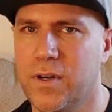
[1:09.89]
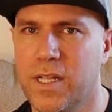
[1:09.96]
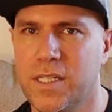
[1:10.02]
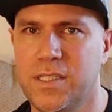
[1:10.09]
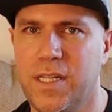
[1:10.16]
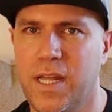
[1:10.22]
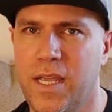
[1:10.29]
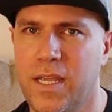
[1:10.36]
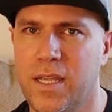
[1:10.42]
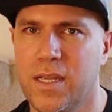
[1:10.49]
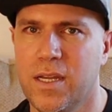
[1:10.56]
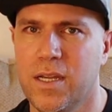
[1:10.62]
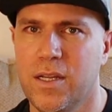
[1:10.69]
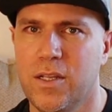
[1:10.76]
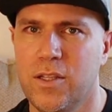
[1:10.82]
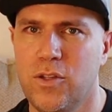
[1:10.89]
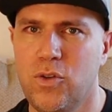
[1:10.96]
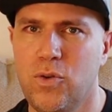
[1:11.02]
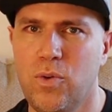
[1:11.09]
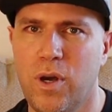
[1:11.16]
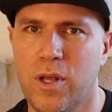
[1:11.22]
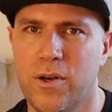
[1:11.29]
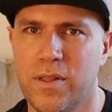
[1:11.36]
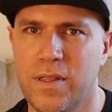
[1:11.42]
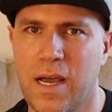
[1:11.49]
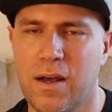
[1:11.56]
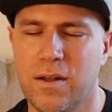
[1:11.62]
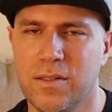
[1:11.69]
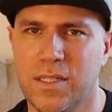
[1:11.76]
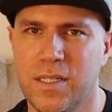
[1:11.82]
let's say,
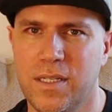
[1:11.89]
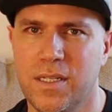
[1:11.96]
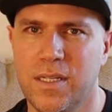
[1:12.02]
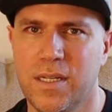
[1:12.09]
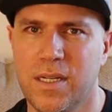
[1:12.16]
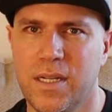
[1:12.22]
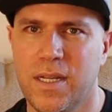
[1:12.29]
200,000,